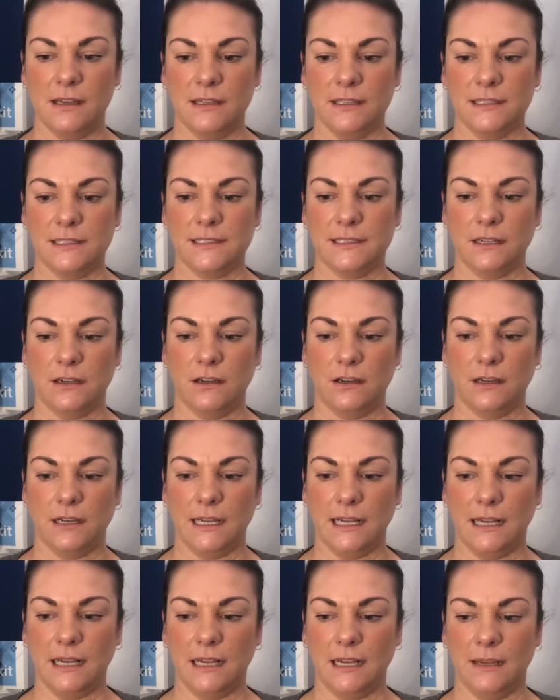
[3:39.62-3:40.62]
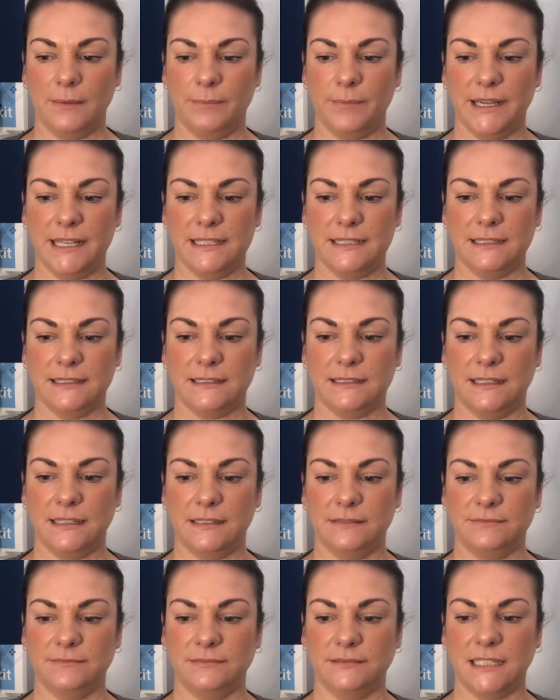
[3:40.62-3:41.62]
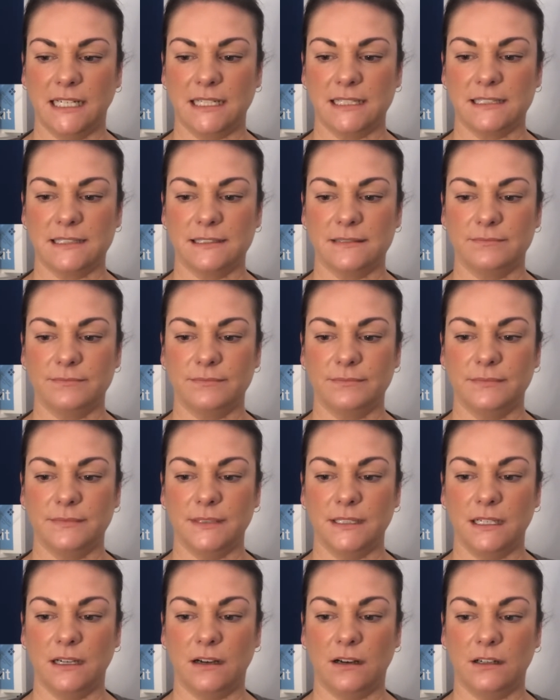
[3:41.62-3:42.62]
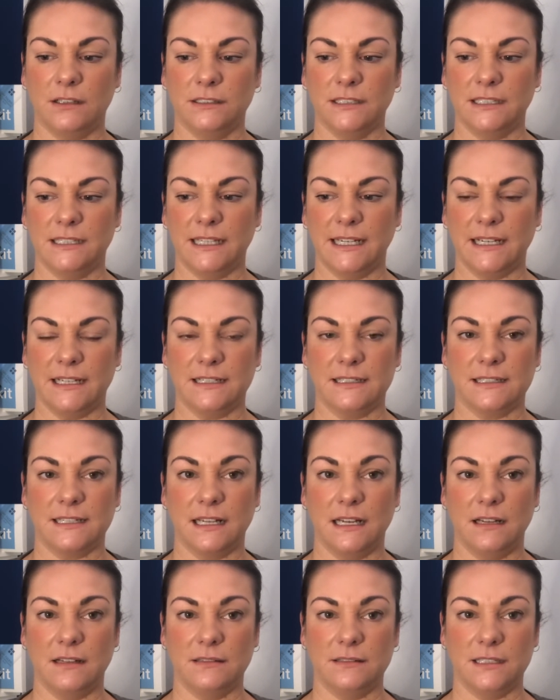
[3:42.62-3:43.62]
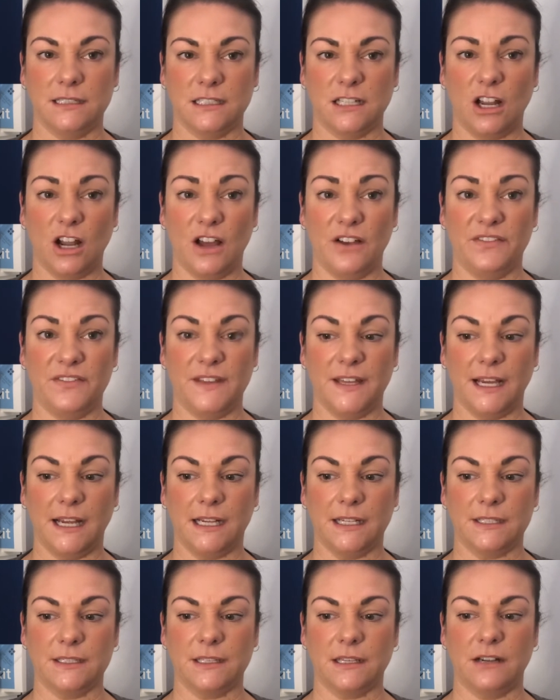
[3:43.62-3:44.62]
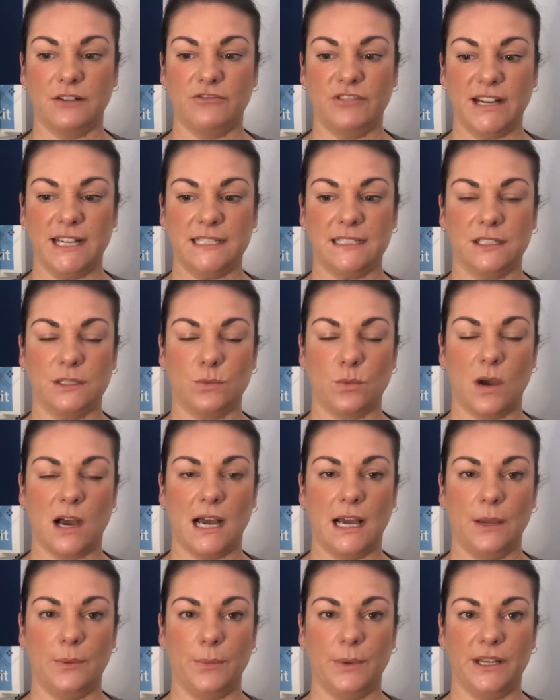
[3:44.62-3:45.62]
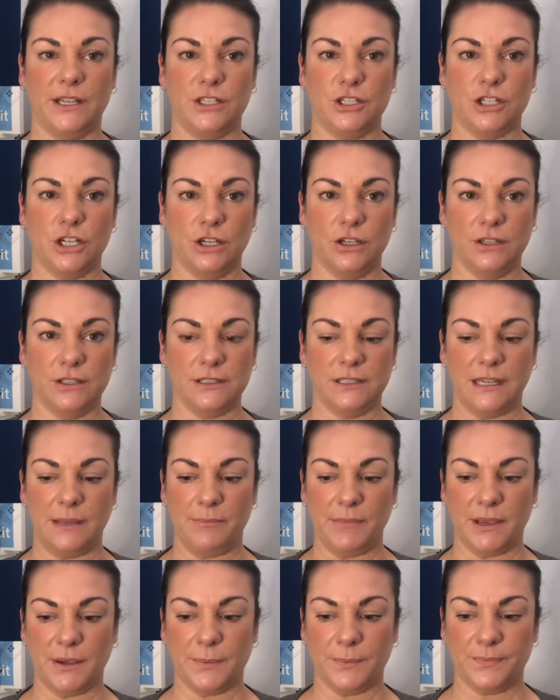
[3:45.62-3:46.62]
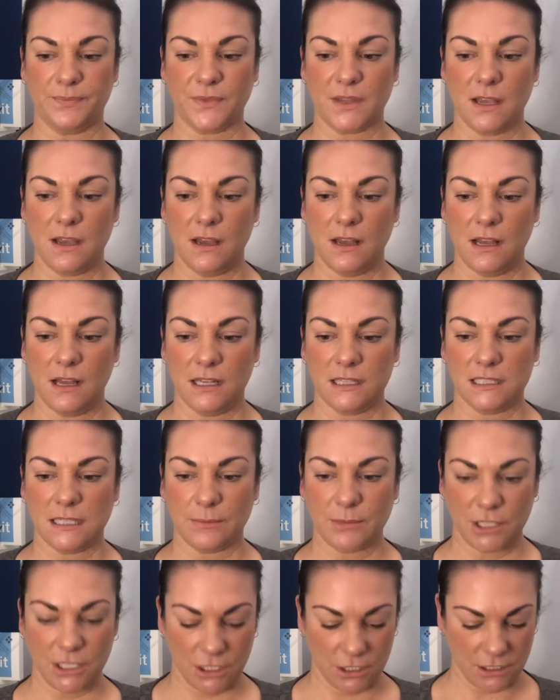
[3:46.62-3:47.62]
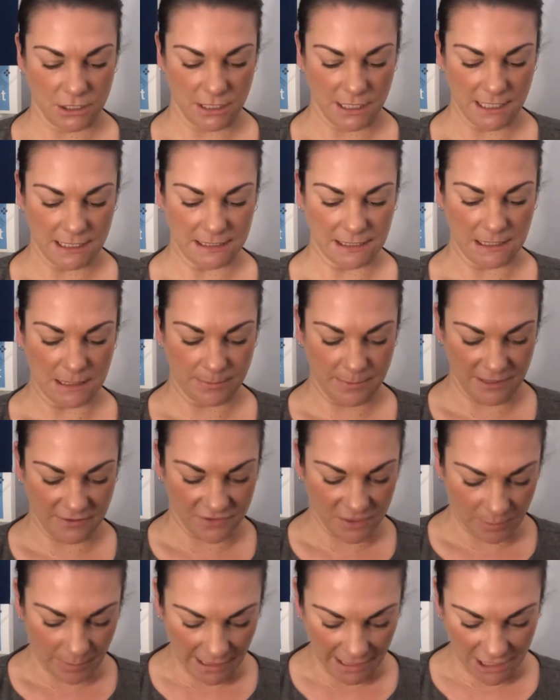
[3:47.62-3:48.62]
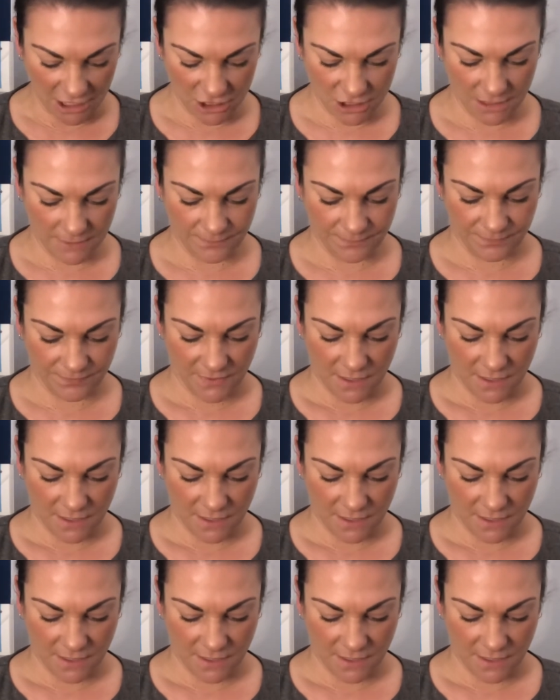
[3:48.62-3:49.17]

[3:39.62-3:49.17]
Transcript: So basically, that's all the things that, there's a lot of things and reasons why we chose Nimue. So I'm going to show you a little bit of the packaging.